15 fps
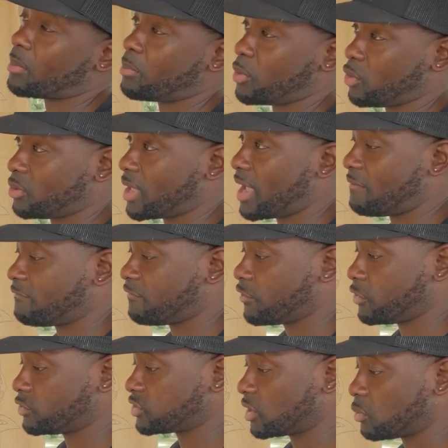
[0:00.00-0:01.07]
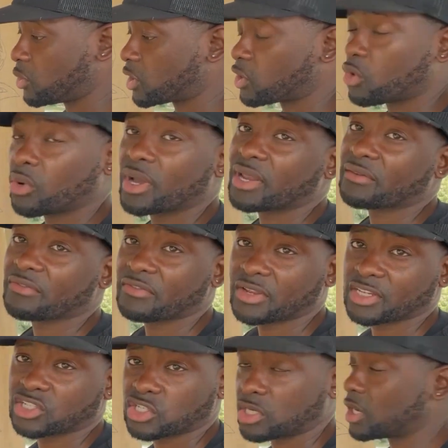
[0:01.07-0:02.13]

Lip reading: burlap first. I'm gonna go ahead and finish it